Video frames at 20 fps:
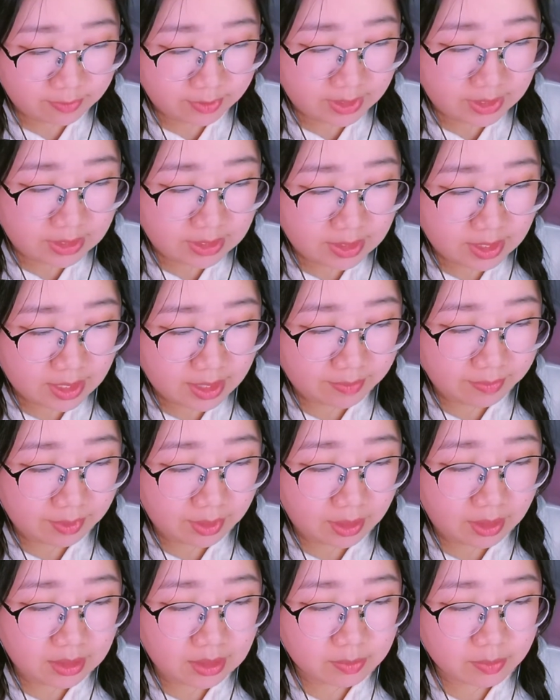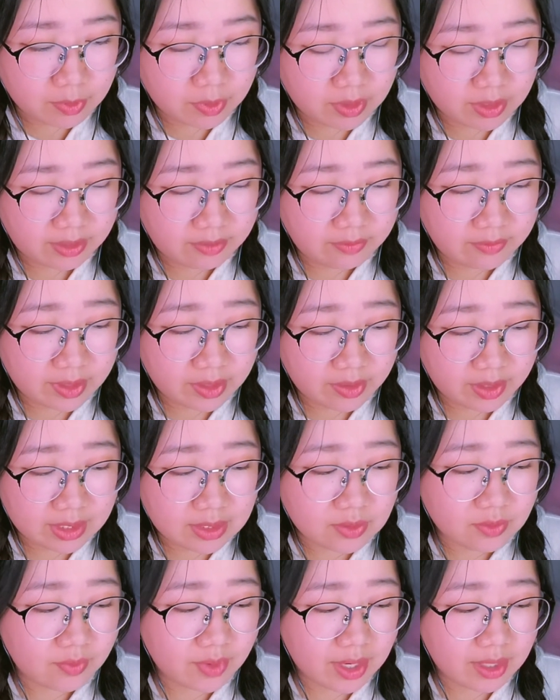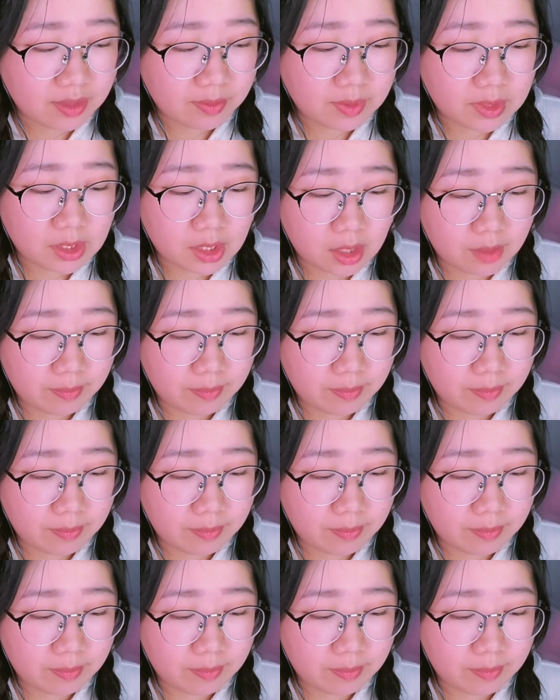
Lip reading: free time exploring various random